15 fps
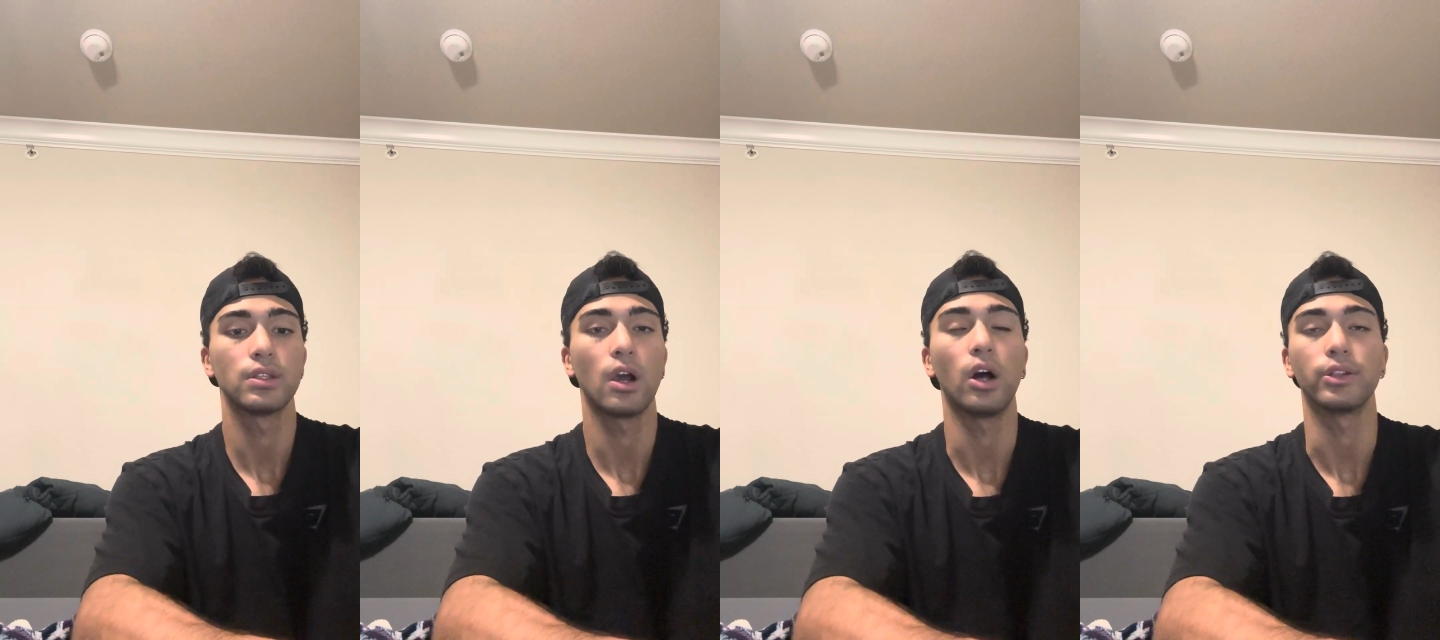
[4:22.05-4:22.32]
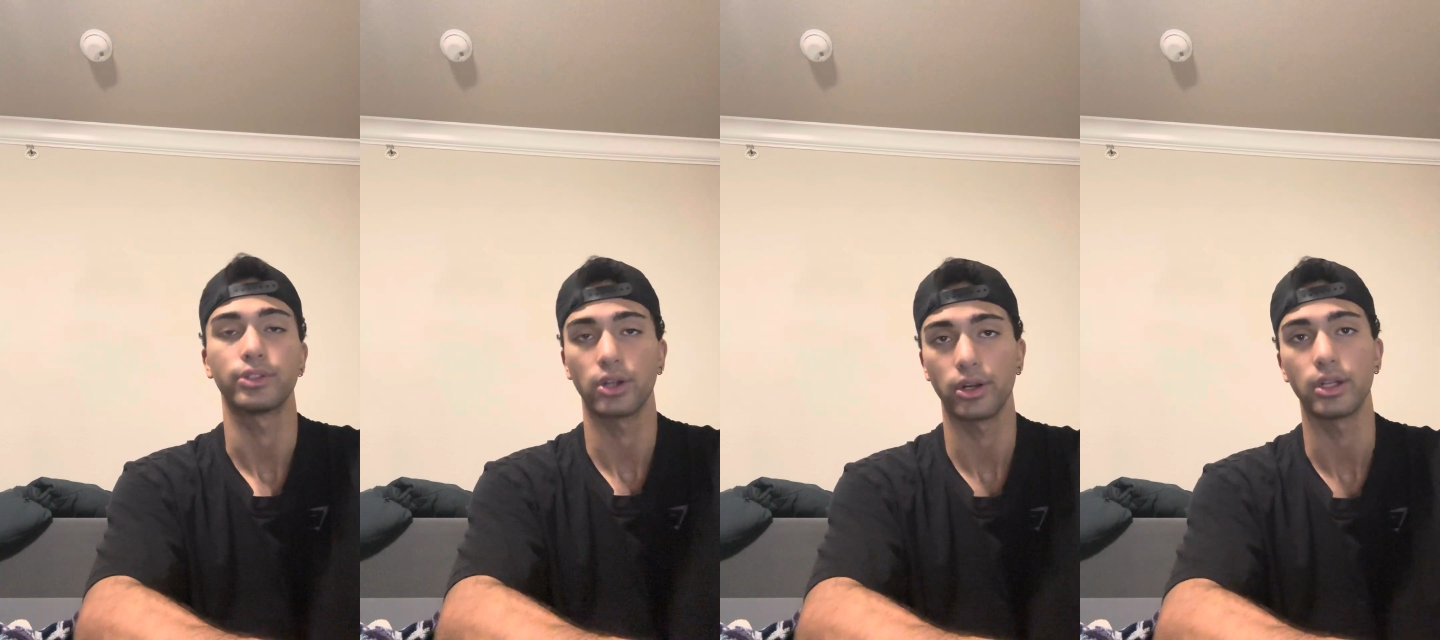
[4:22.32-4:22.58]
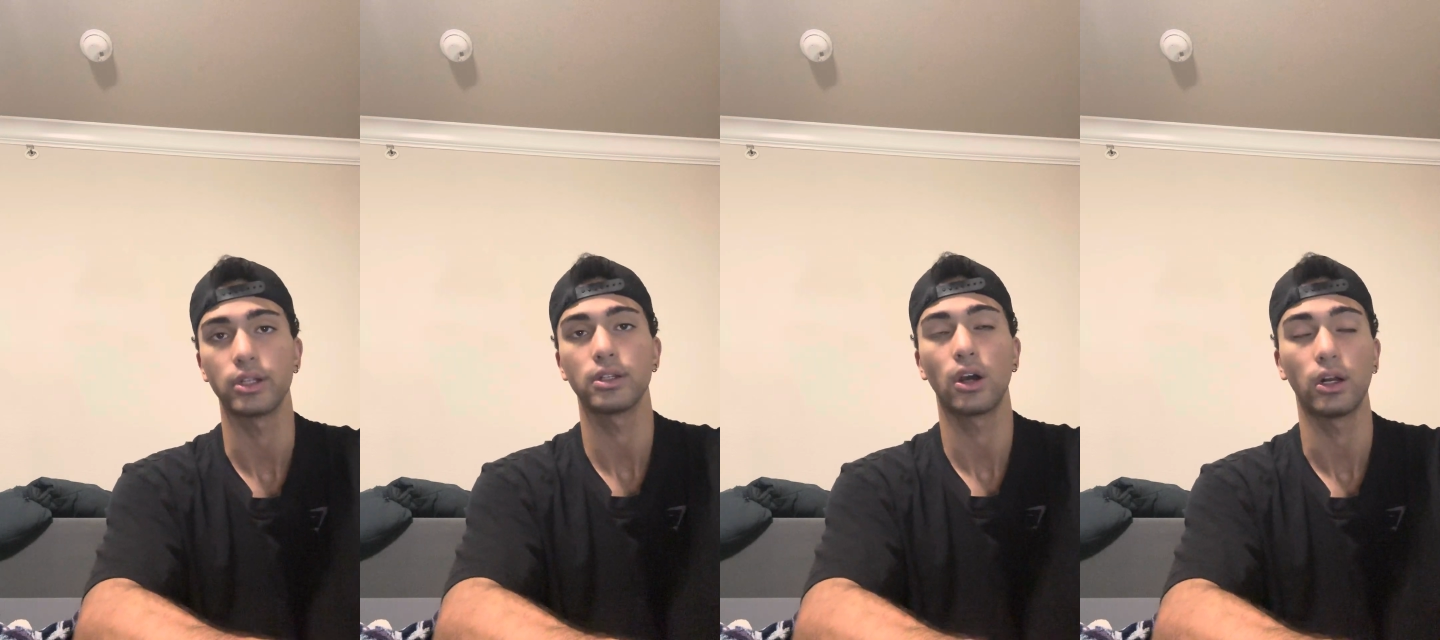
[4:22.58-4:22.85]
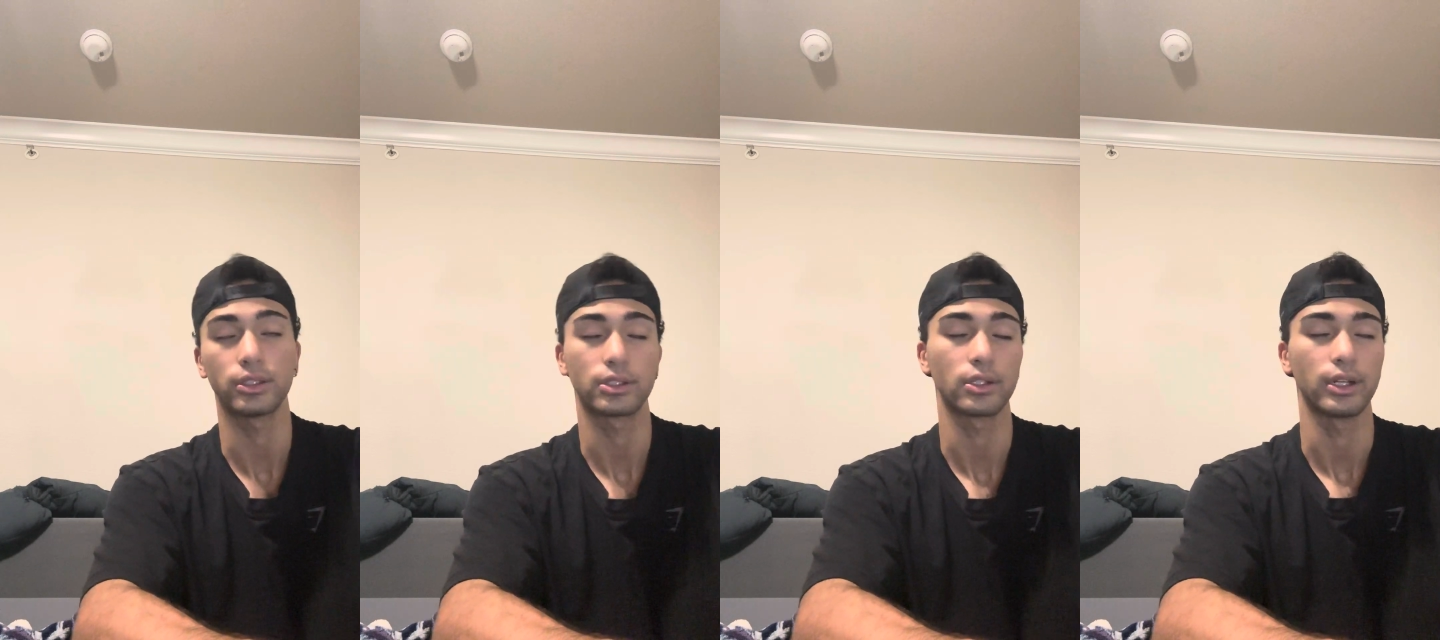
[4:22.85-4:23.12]

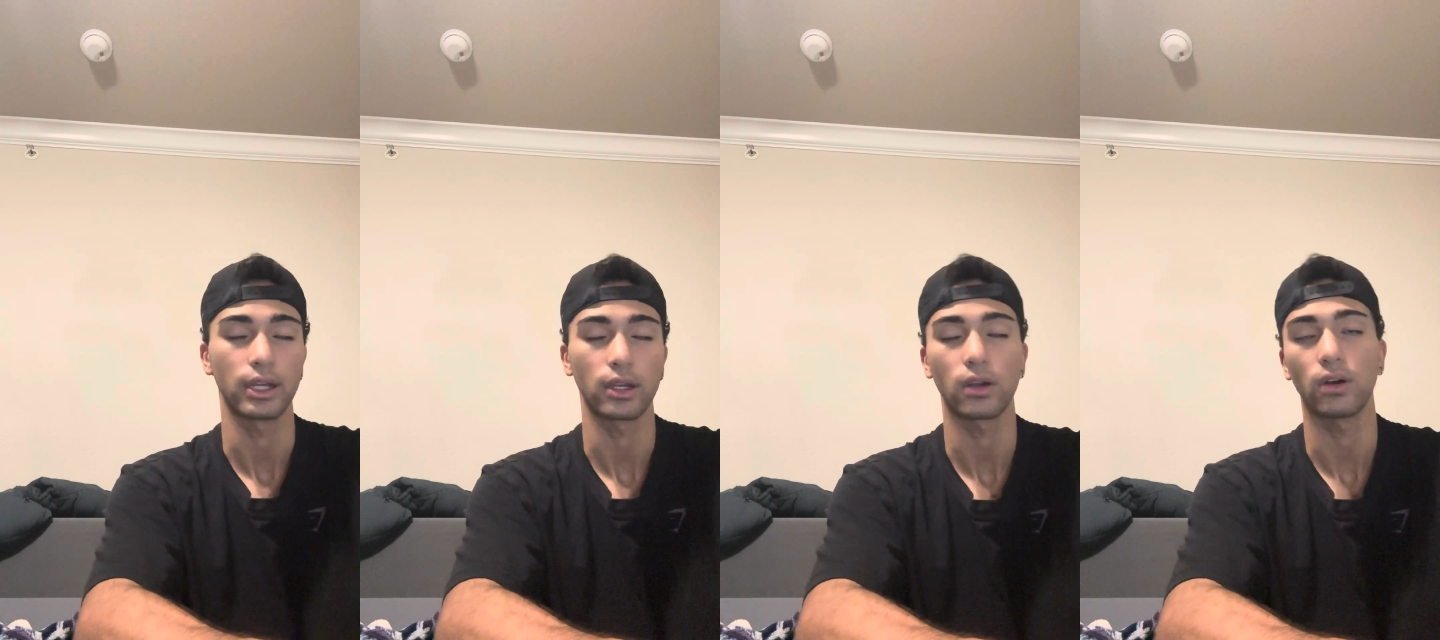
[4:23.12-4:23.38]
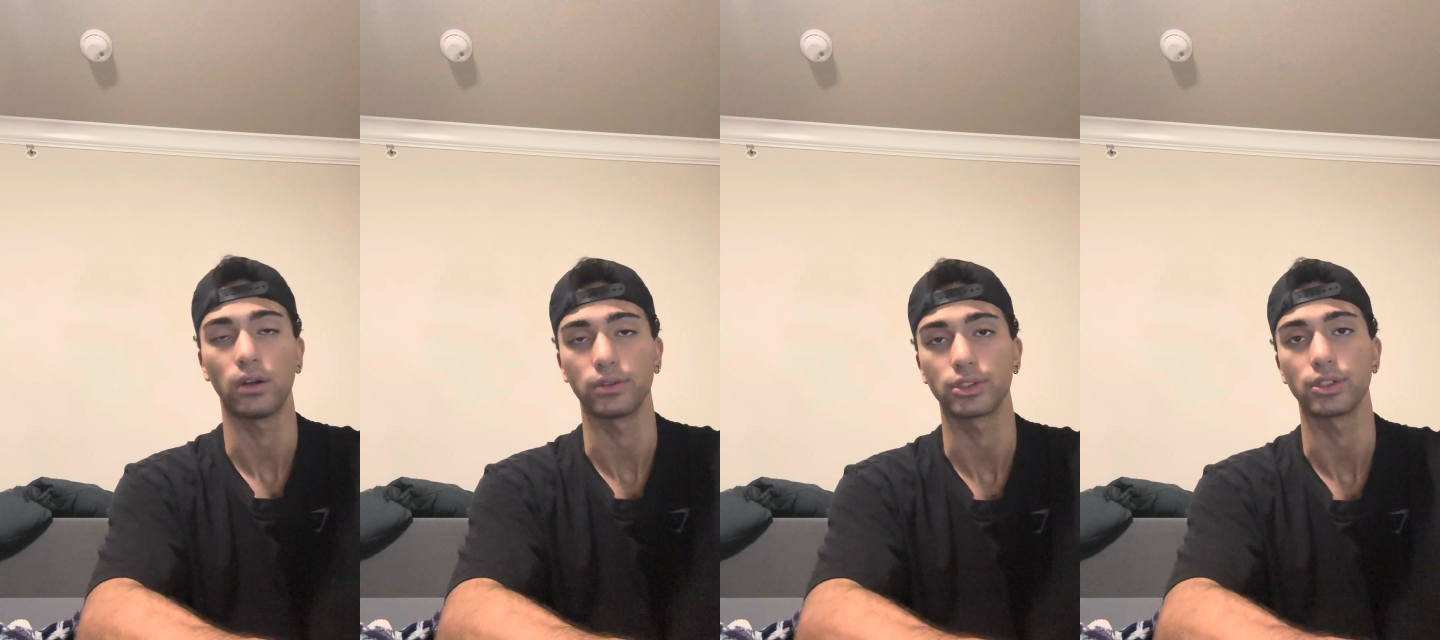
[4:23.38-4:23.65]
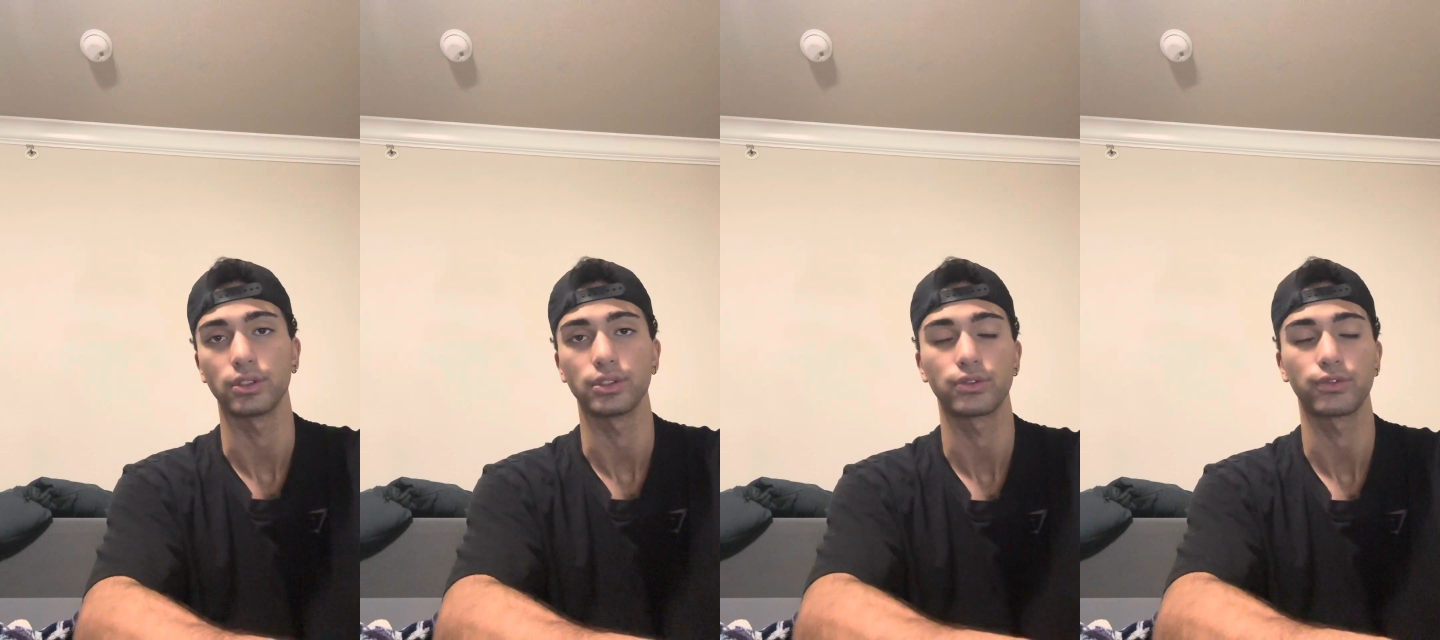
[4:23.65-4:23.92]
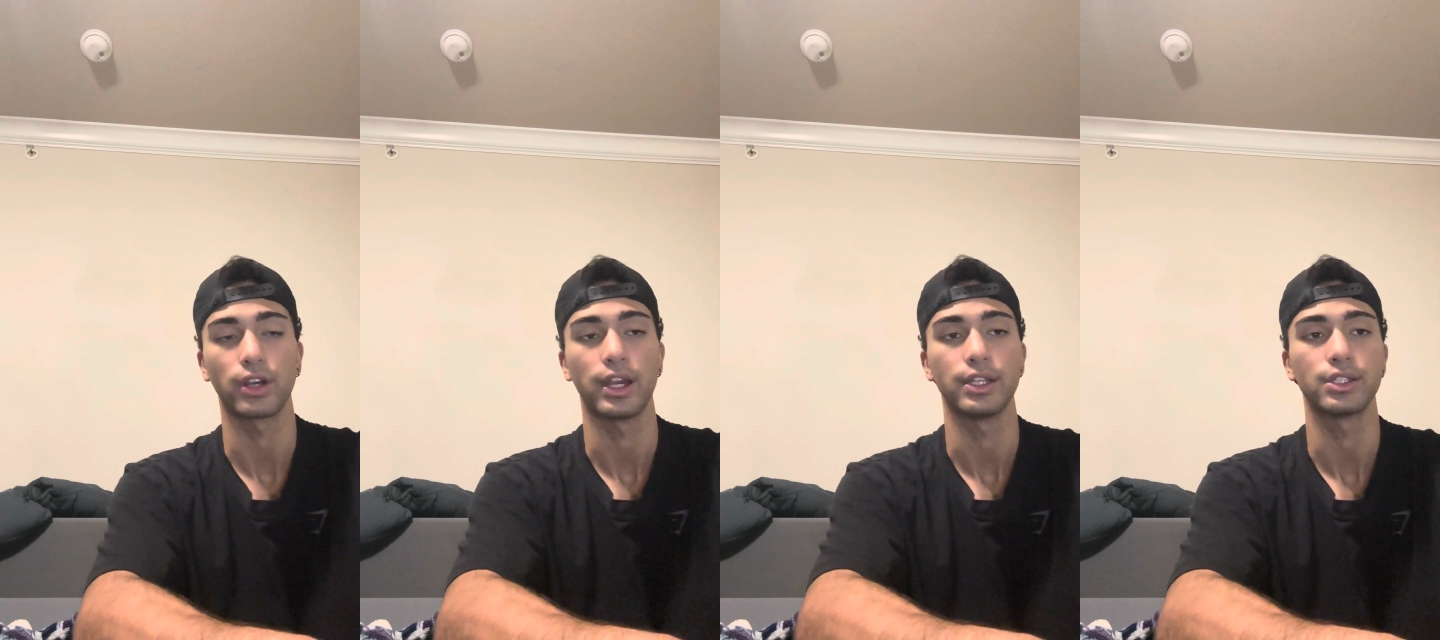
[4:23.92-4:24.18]
alternate cultures,
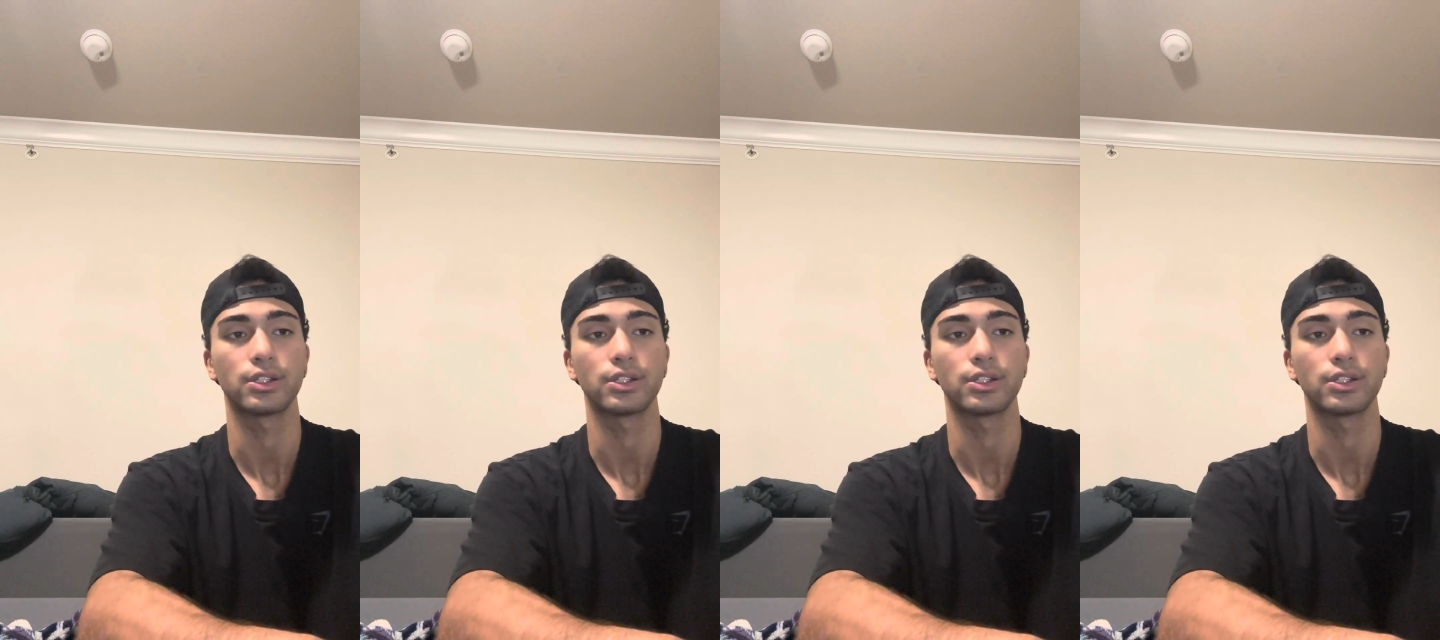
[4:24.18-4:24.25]
right?